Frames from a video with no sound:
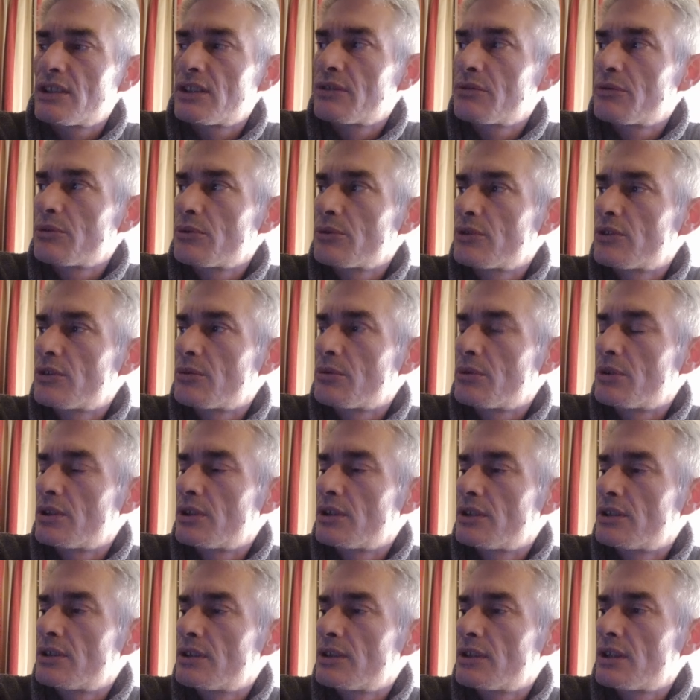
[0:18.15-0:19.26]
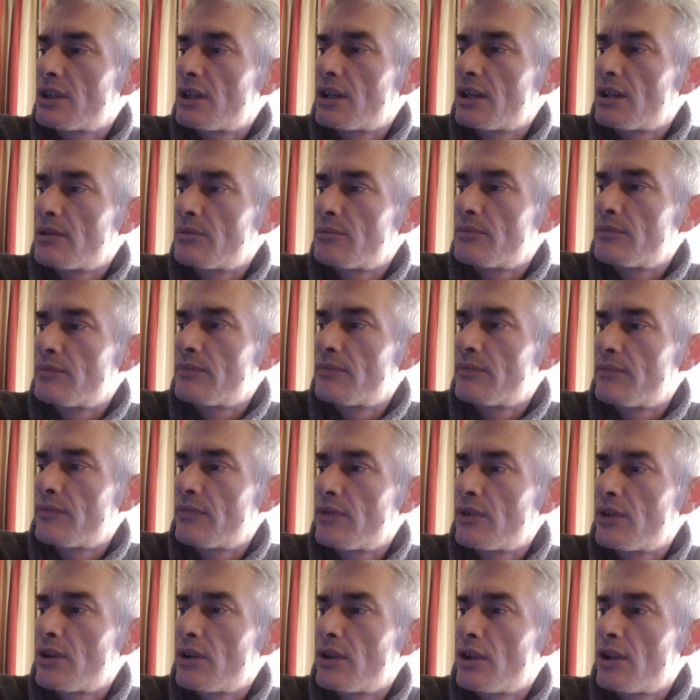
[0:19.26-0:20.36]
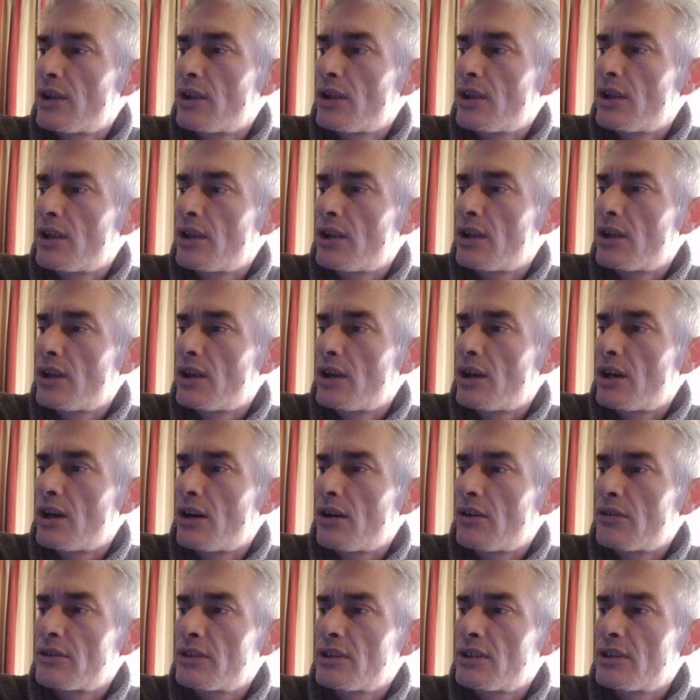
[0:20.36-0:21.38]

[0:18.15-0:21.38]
What was the word? Oh,